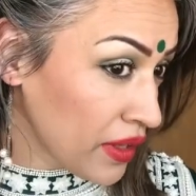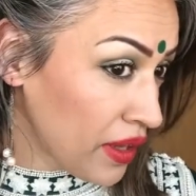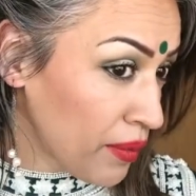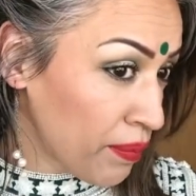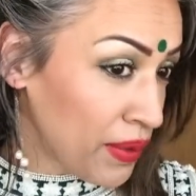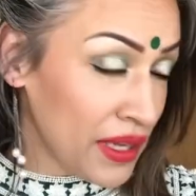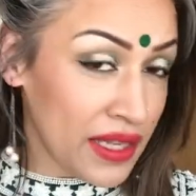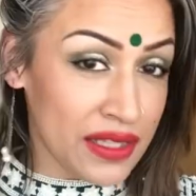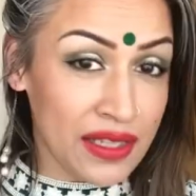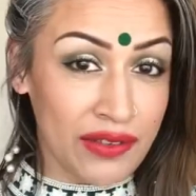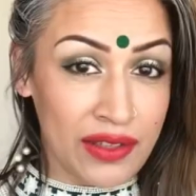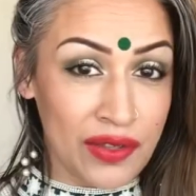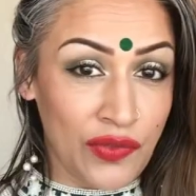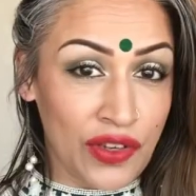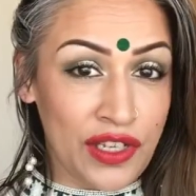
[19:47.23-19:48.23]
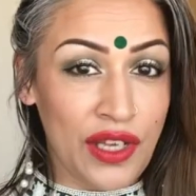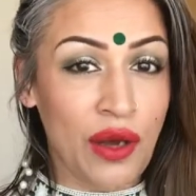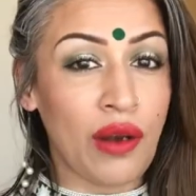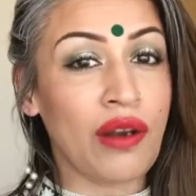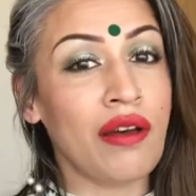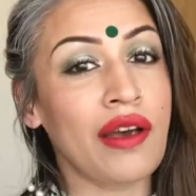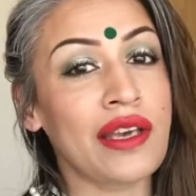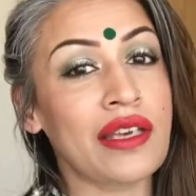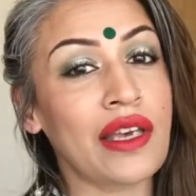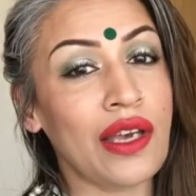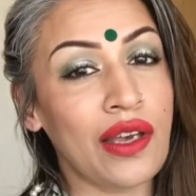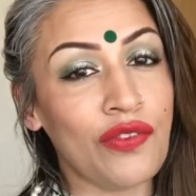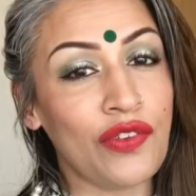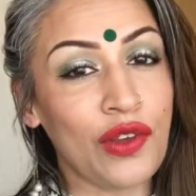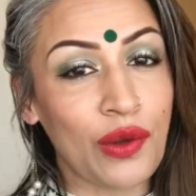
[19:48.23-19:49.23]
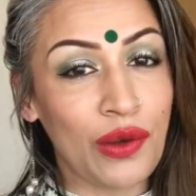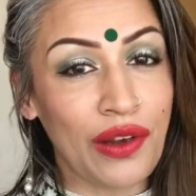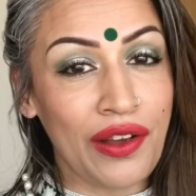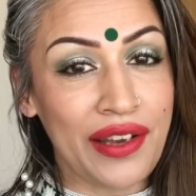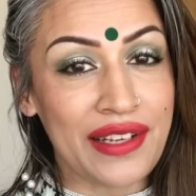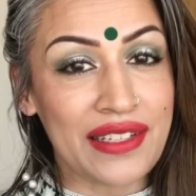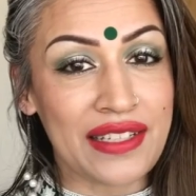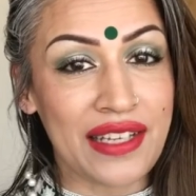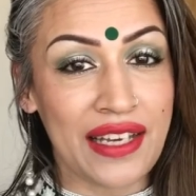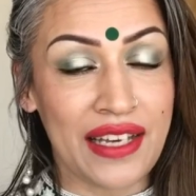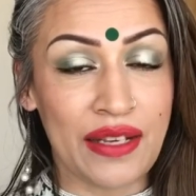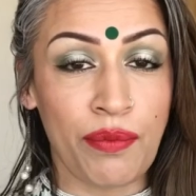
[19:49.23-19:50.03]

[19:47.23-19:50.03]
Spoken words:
Please give this video a like if you liked it.